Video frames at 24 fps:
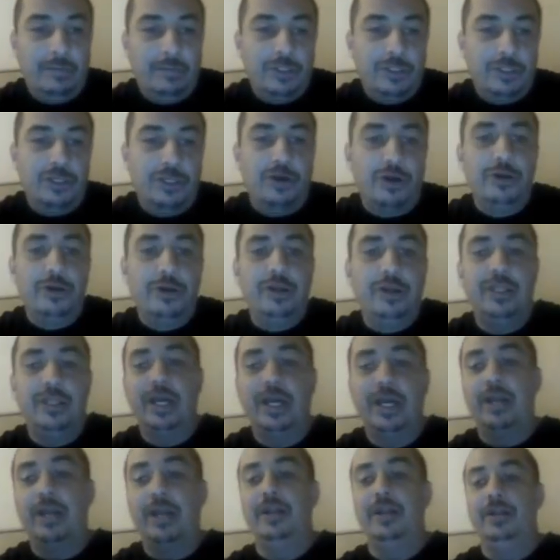So
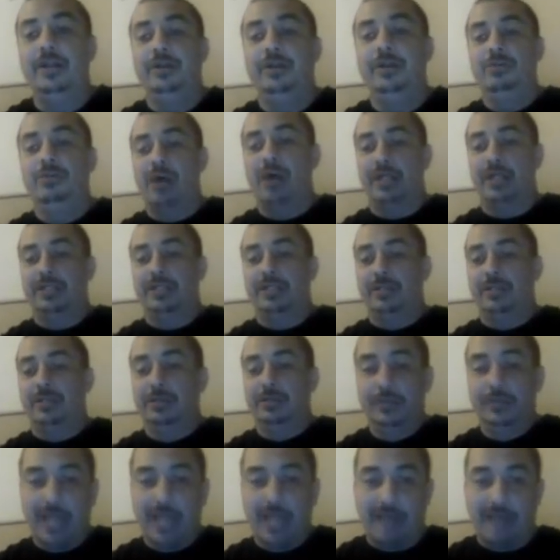then you want
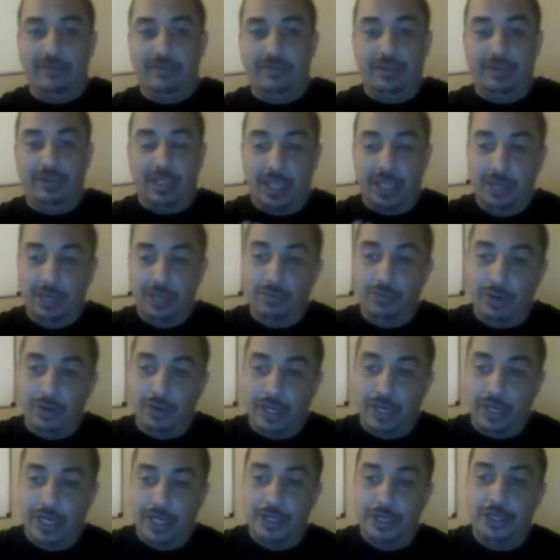to have the
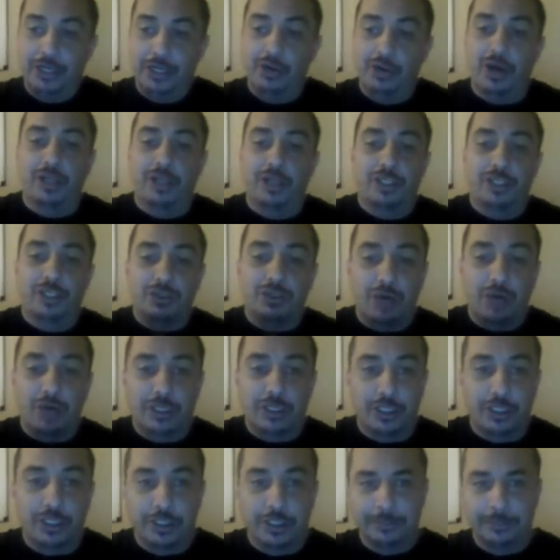keyword in your URL
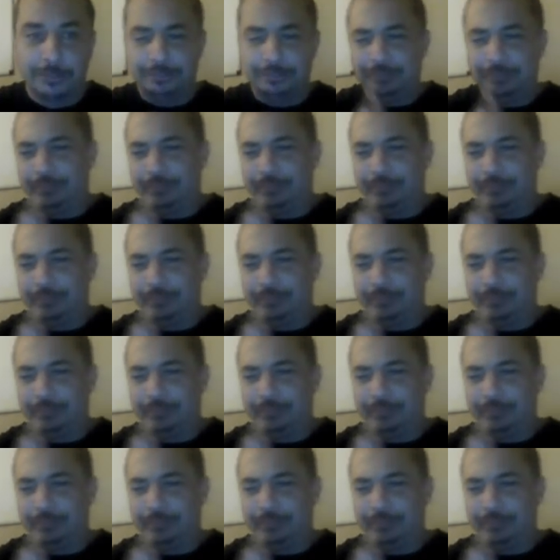structure.